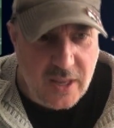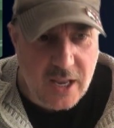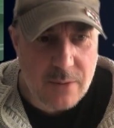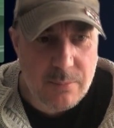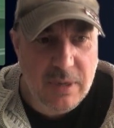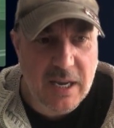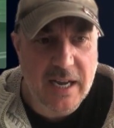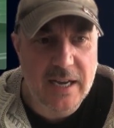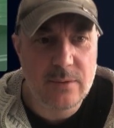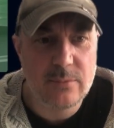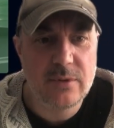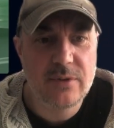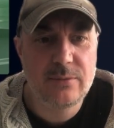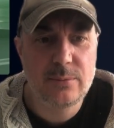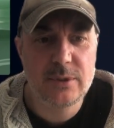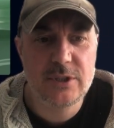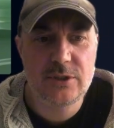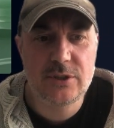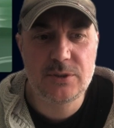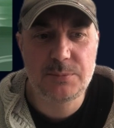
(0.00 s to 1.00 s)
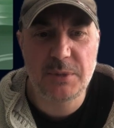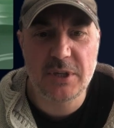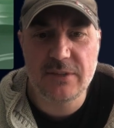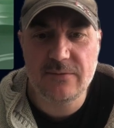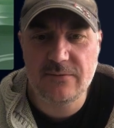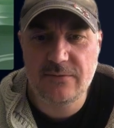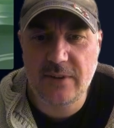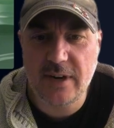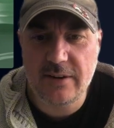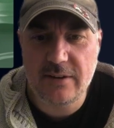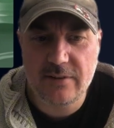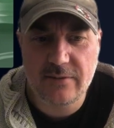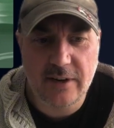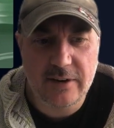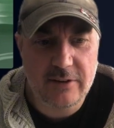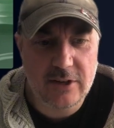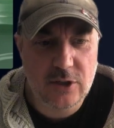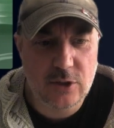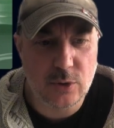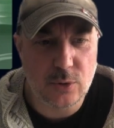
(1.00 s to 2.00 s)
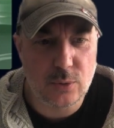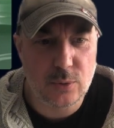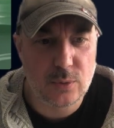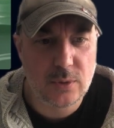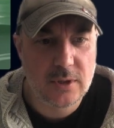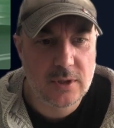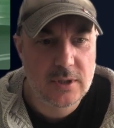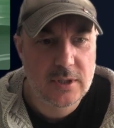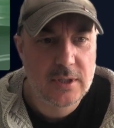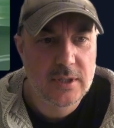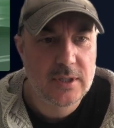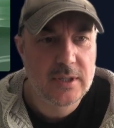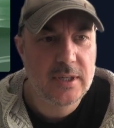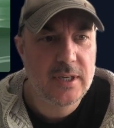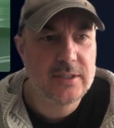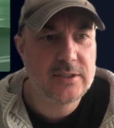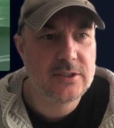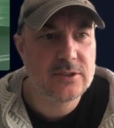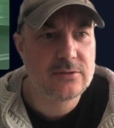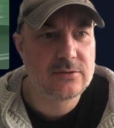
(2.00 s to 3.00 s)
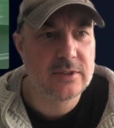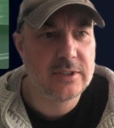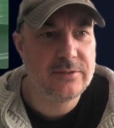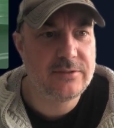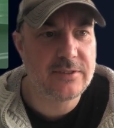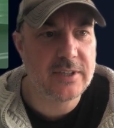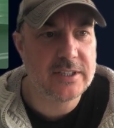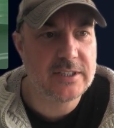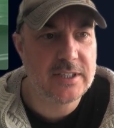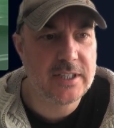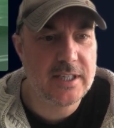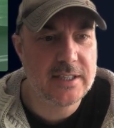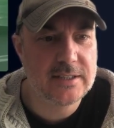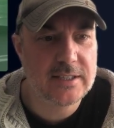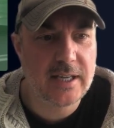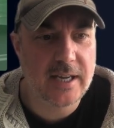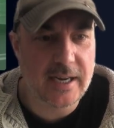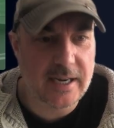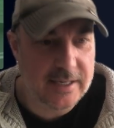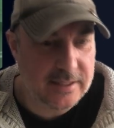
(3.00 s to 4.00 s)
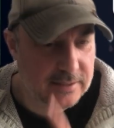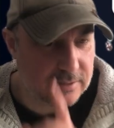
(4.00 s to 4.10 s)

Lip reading: playing with, which has been very, very cool. Let's just refresh it. Let's get out